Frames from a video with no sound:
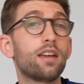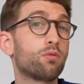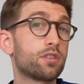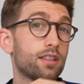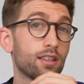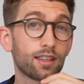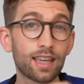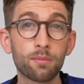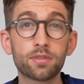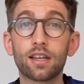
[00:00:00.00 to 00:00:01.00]
If we're sitting the
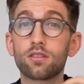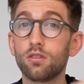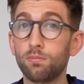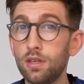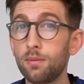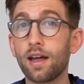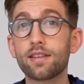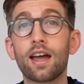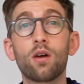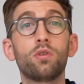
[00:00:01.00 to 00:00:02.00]
GAMSAT or the BMAT,
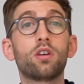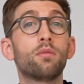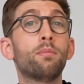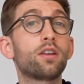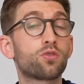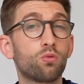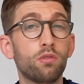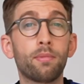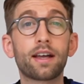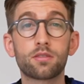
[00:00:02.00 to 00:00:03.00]
how we're going to make sure we
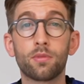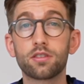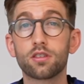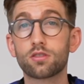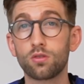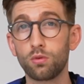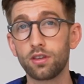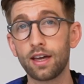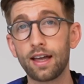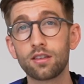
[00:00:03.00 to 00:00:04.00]
maximize our score with
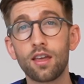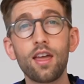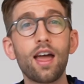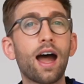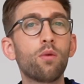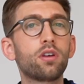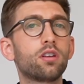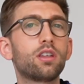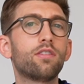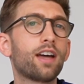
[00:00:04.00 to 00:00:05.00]
that. How we're
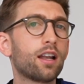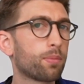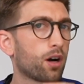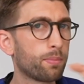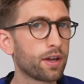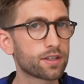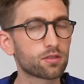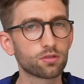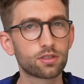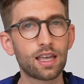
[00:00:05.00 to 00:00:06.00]
going to develop our
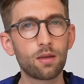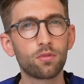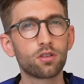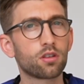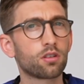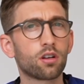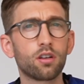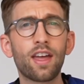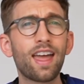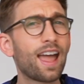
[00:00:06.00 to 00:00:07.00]
personal statement and kind
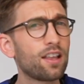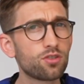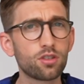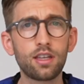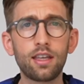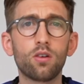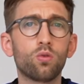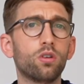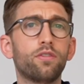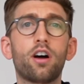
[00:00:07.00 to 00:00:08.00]
of engineer
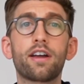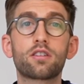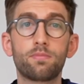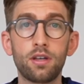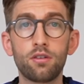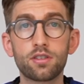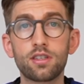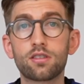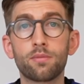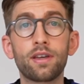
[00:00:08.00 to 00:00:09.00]
all of our
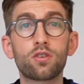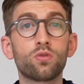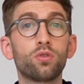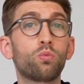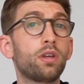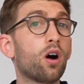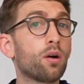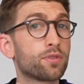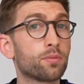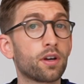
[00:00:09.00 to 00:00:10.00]
experiences to make sure that we
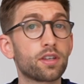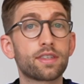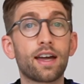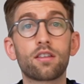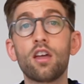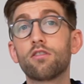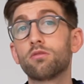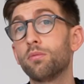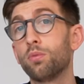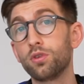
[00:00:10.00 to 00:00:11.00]
optimize that
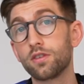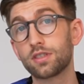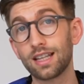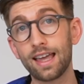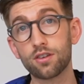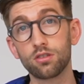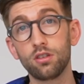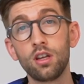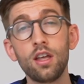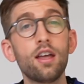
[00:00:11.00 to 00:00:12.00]
from the point of selection.
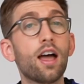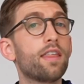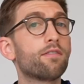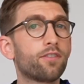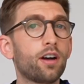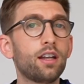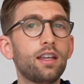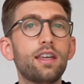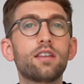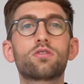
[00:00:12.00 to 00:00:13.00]
And then
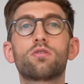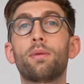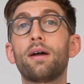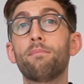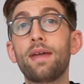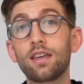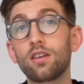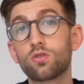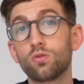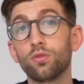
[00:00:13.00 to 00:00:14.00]
finally, it's about making
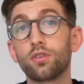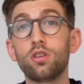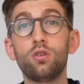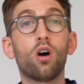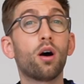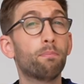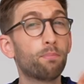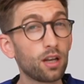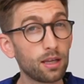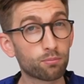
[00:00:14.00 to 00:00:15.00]
sure that you are
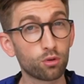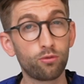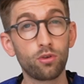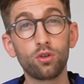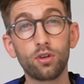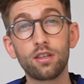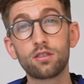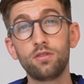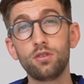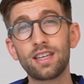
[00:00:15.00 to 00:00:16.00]
bulletproof with your
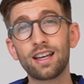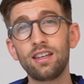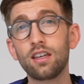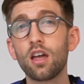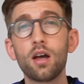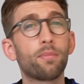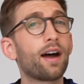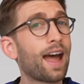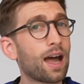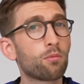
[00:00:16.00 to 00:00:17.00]
interview technique by
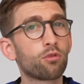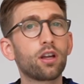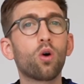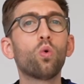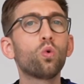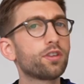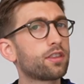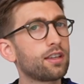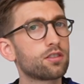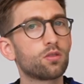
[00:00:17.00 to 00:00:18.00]
hammering all the
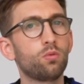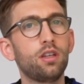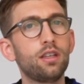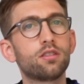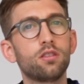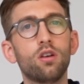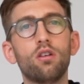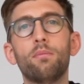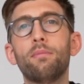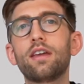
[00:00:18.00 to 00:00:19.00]
things that we need to know
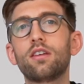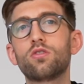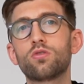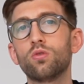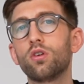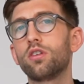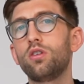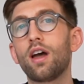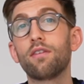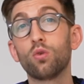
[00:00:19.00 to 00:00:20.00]
and making sure that
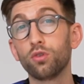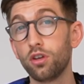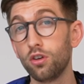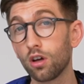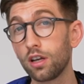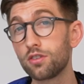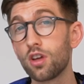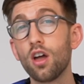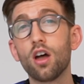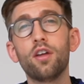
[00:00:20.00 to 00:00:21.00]
you have all the knowledge
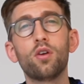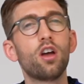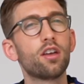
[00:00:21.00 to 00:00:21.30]
and